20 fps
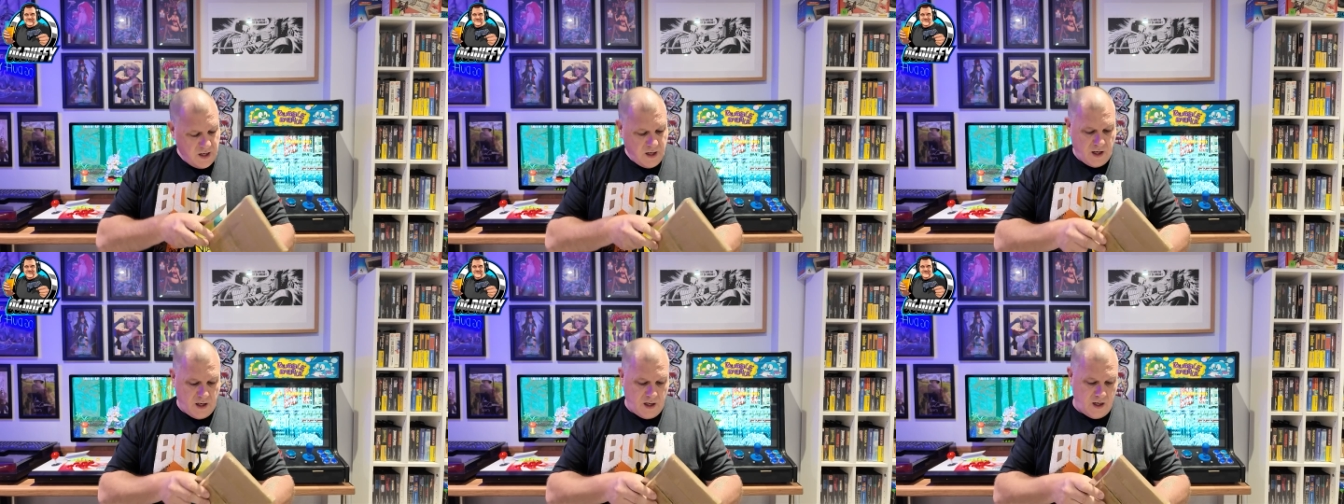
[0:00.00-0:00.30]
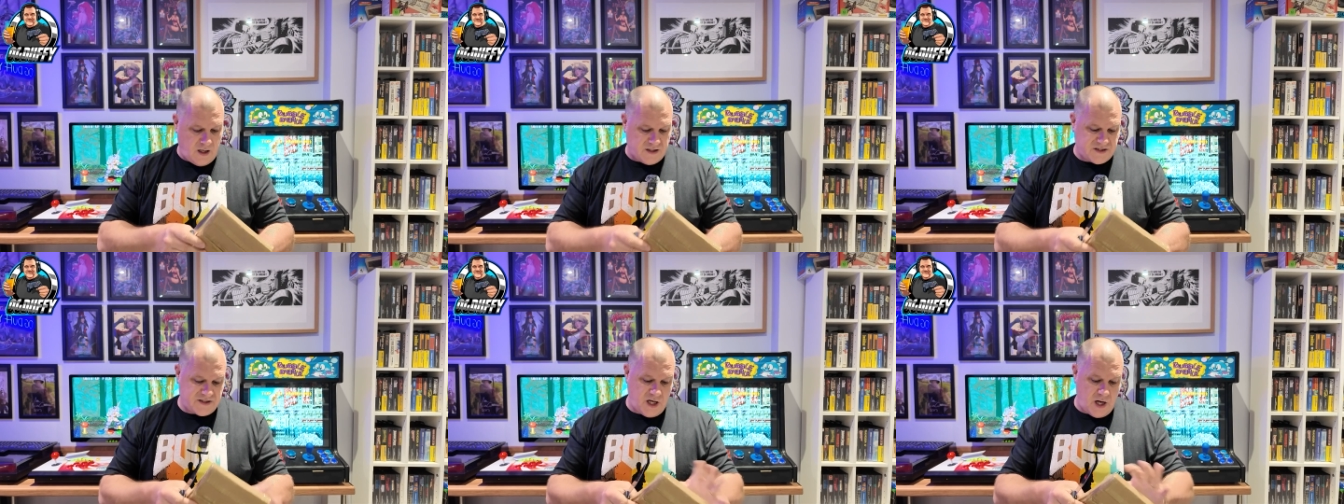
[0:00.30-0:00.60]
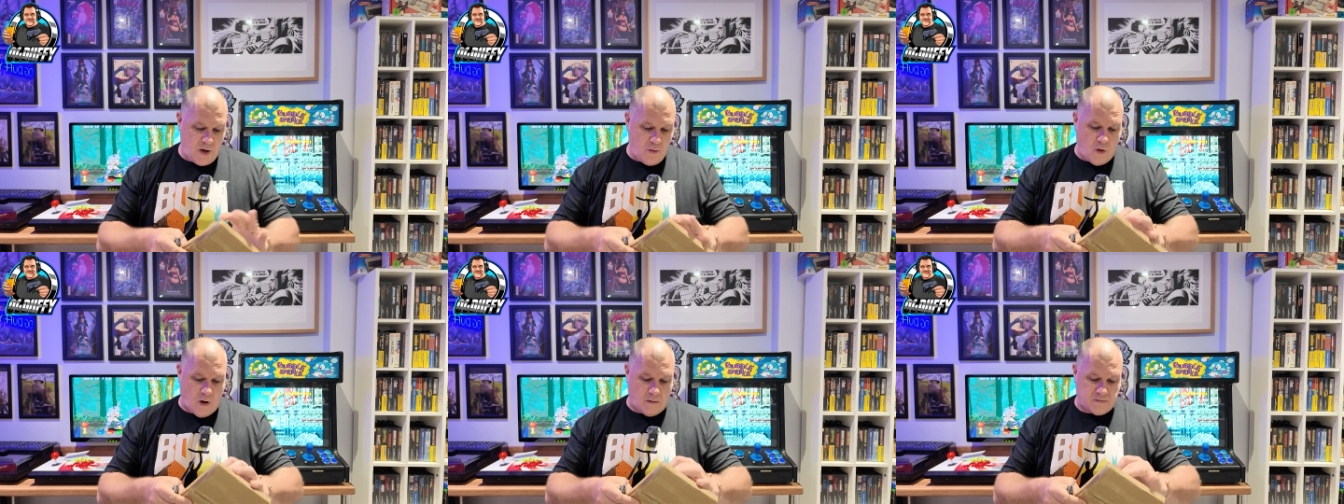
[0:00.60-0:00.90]
I'll tell
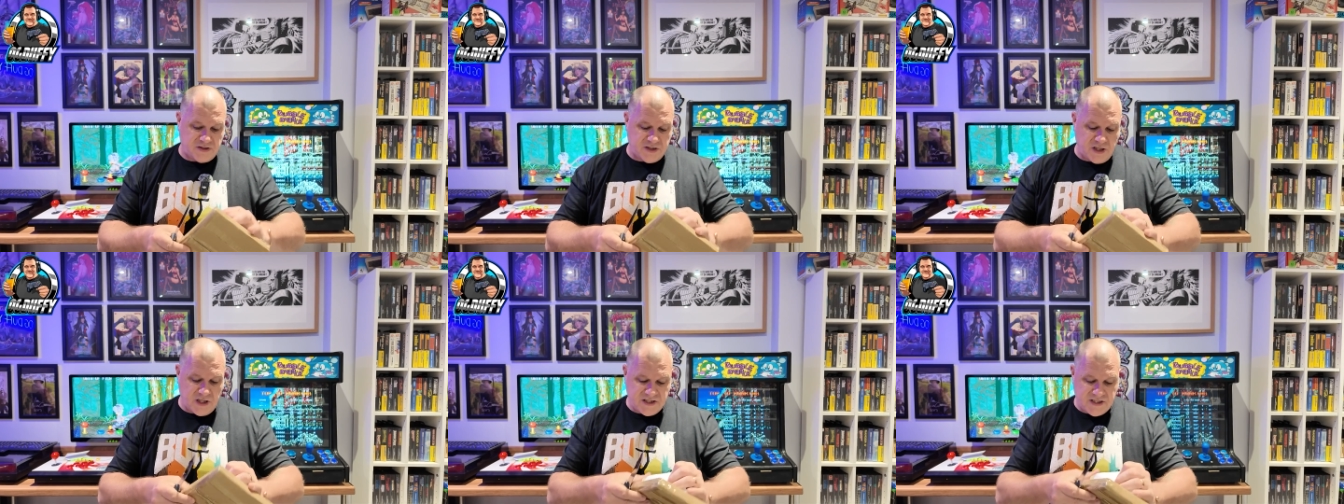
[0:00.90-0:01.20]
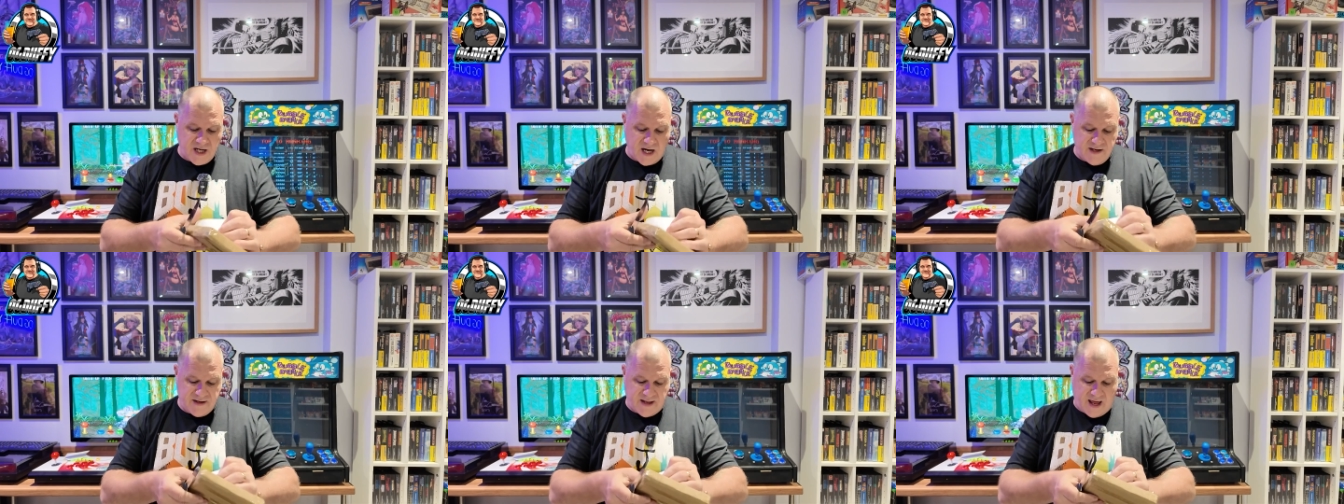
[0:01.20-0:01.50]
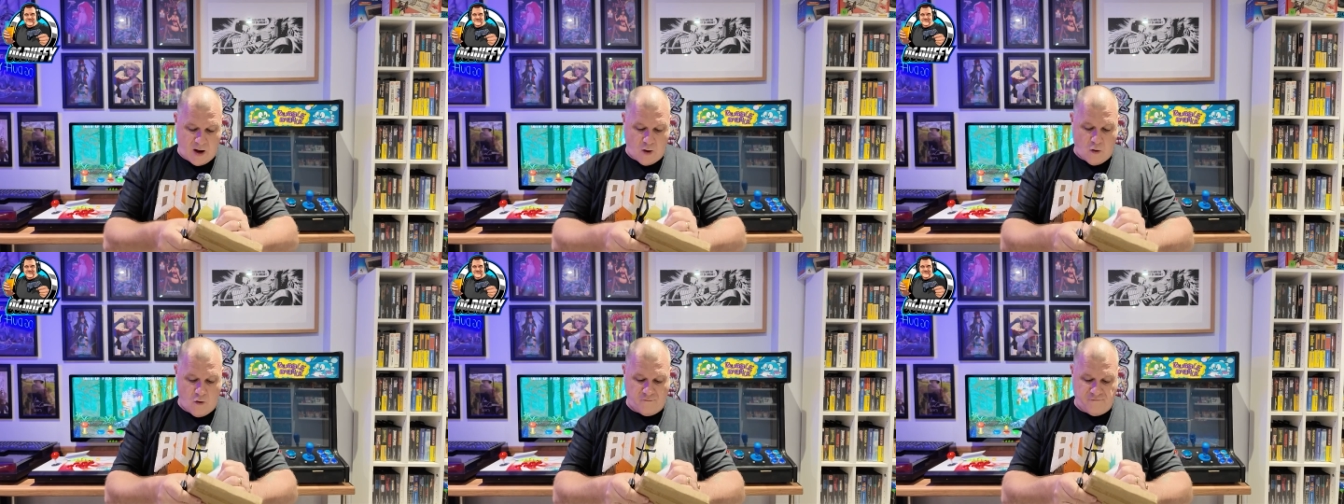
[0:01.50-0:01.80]
you what, I'm just going to take
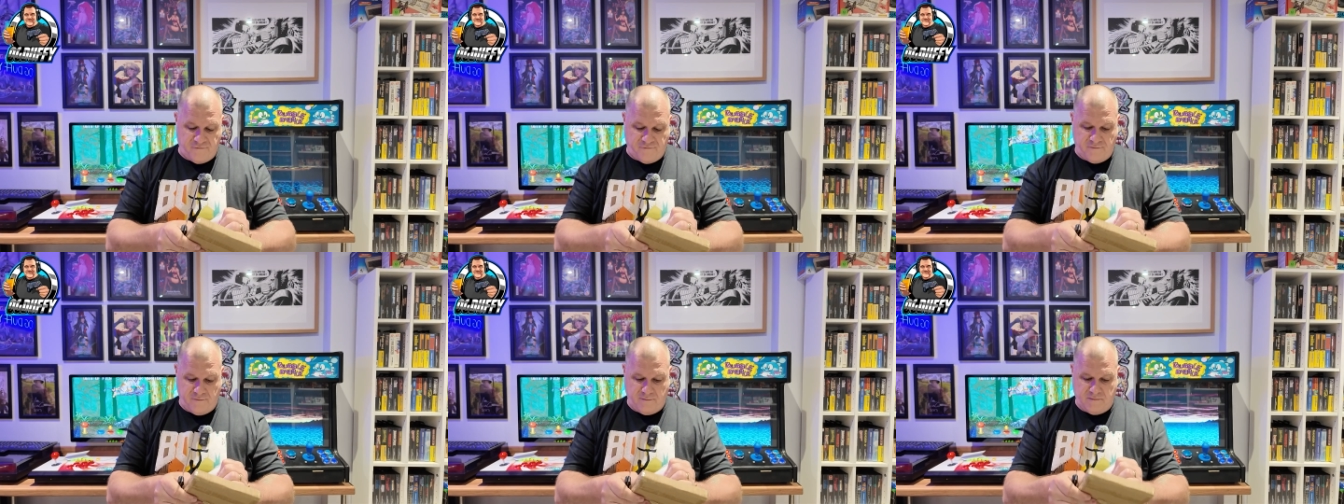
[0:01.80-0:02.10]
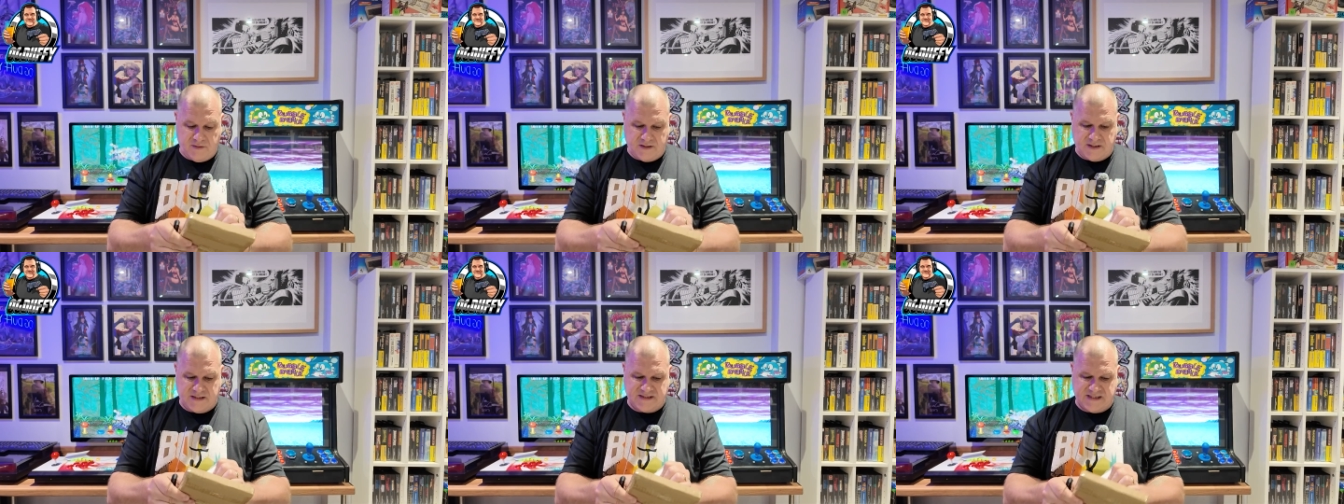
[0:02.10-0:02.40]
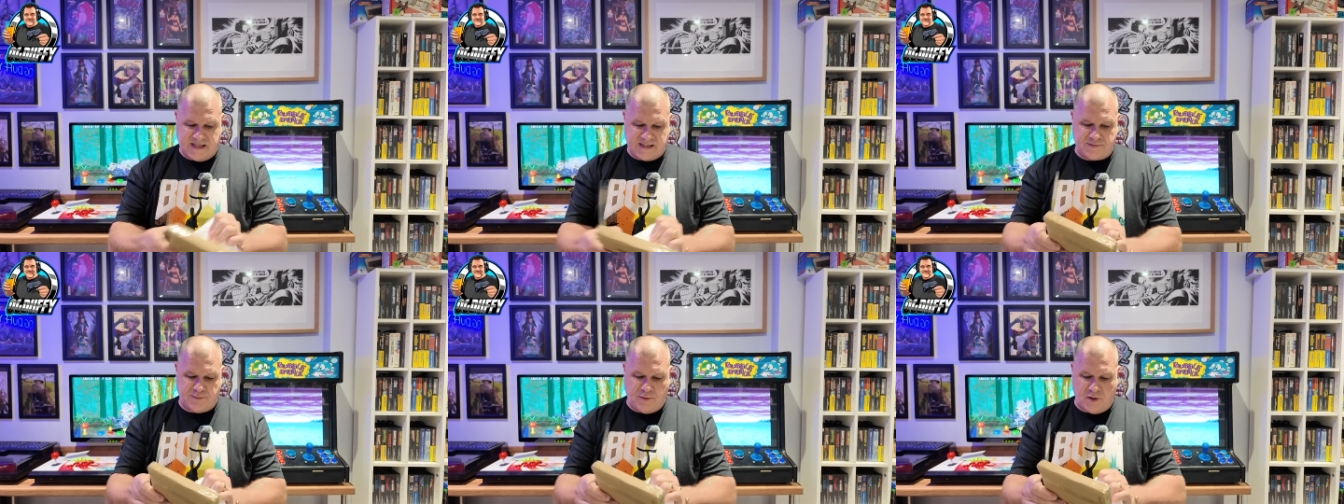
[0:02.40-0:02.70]
that off. Because
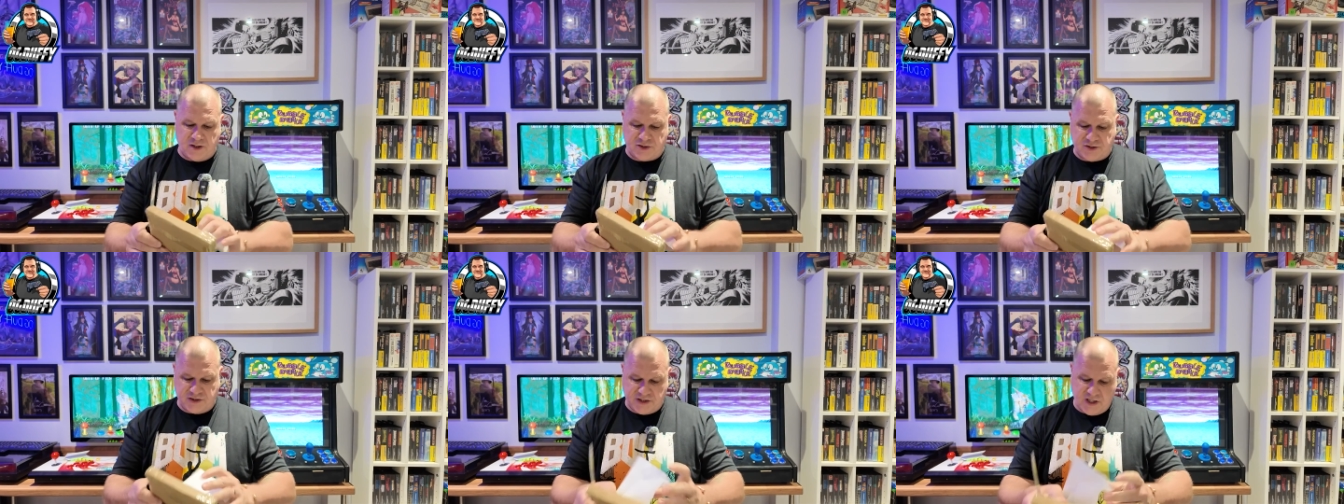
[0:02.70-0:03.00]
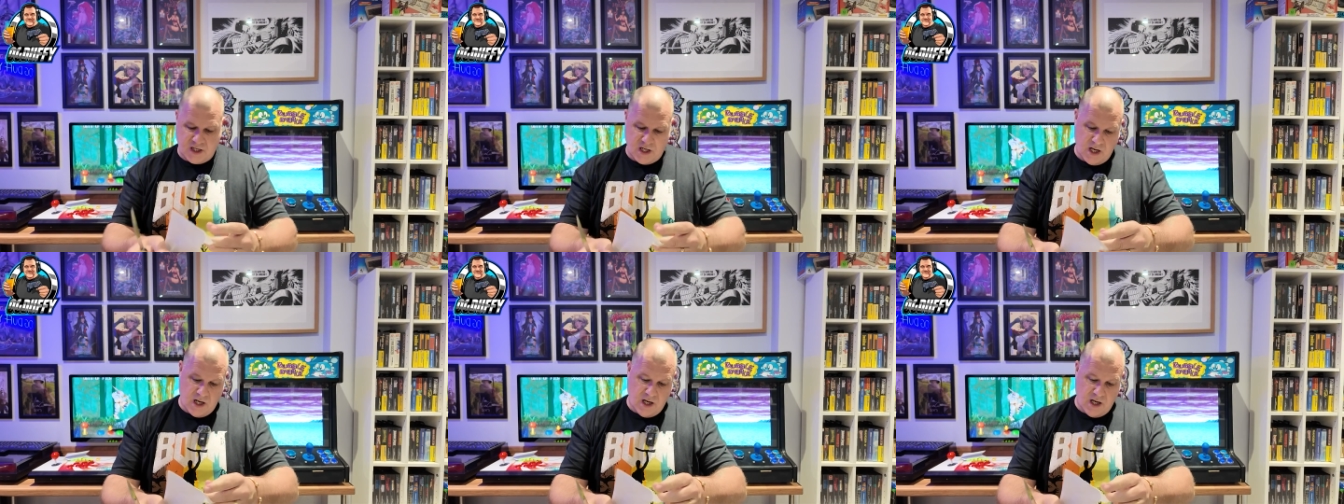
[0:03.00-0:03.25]
that's why I just...